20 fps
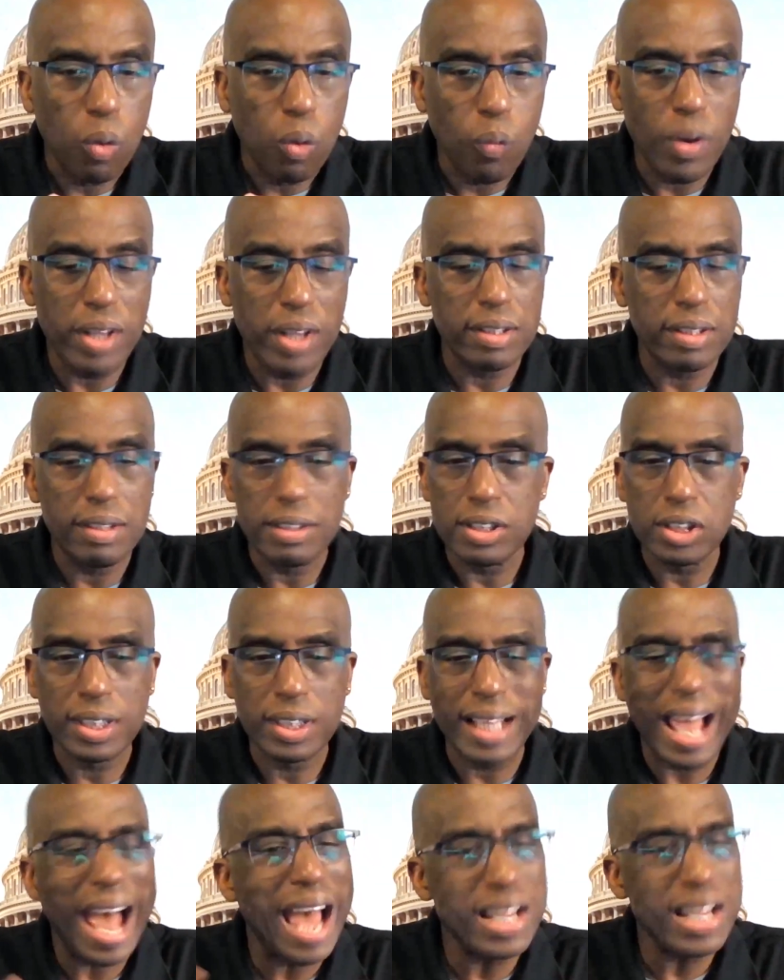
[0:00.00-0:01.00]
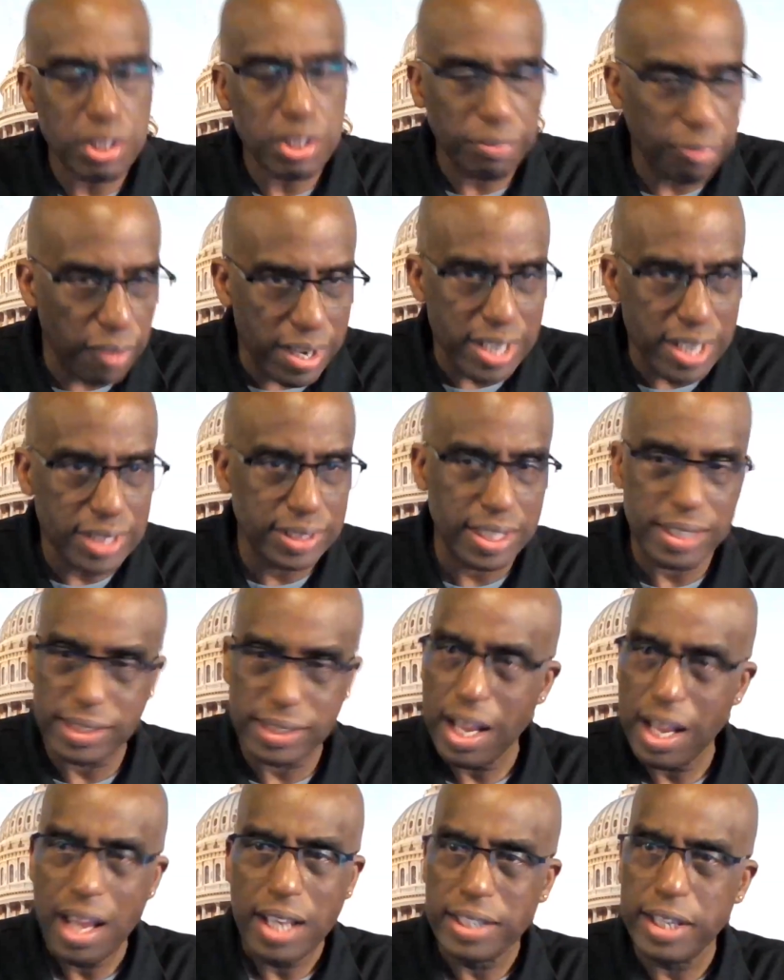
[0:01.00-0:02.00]
with catchphrases.
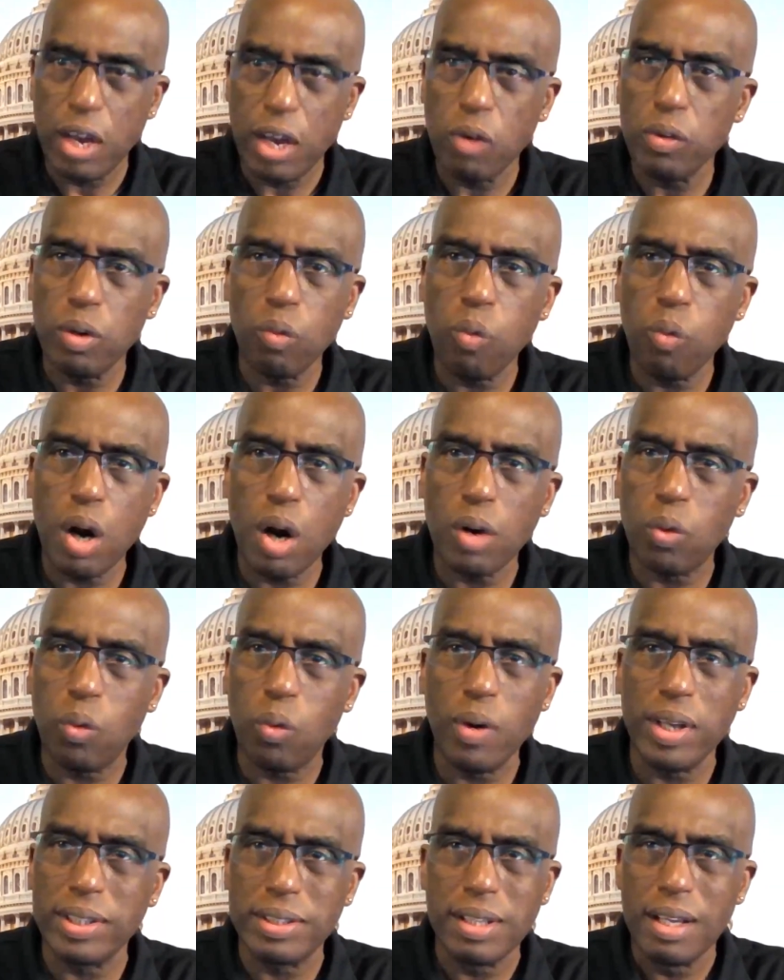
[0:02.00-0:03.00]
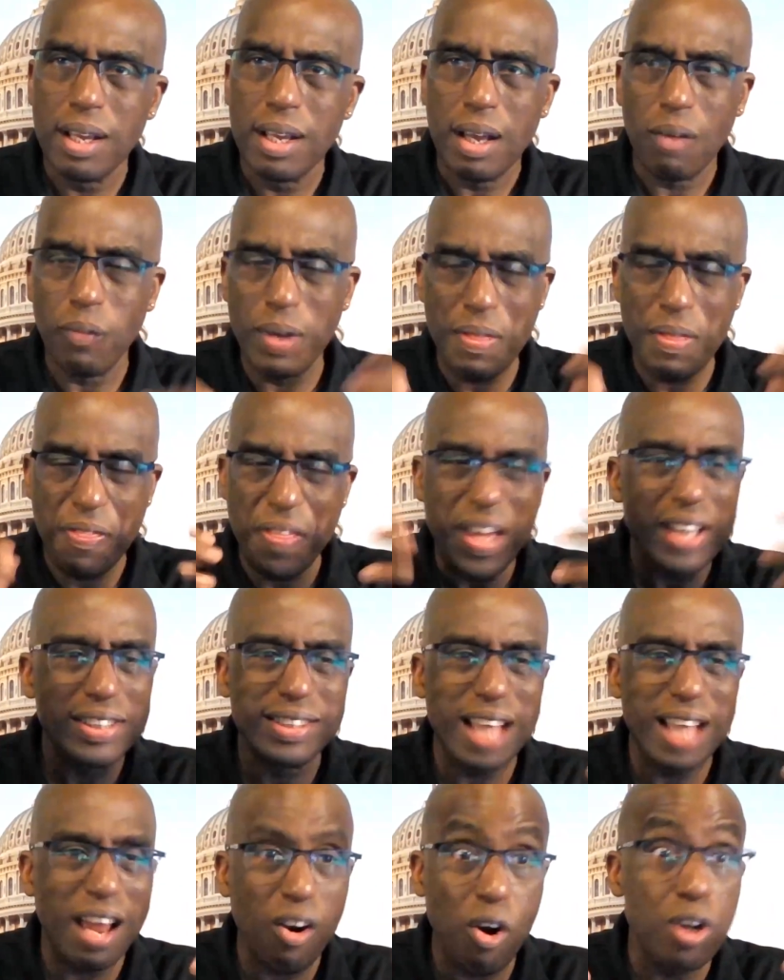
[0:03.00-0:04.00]
They only work with things
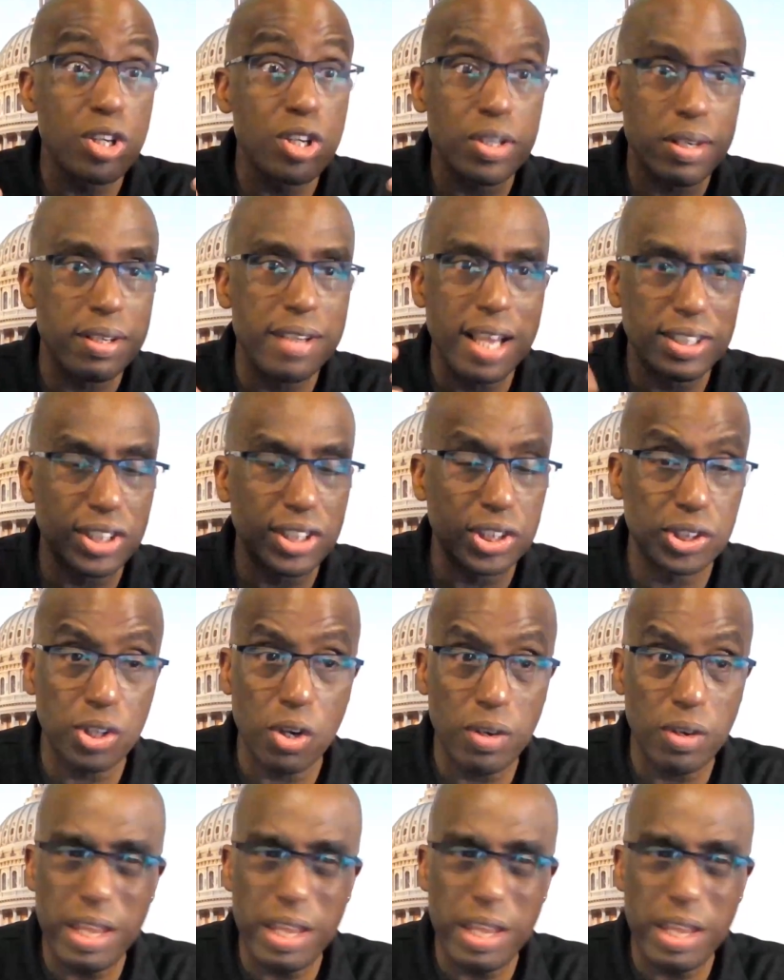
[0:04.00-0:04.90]
that aren't necessary.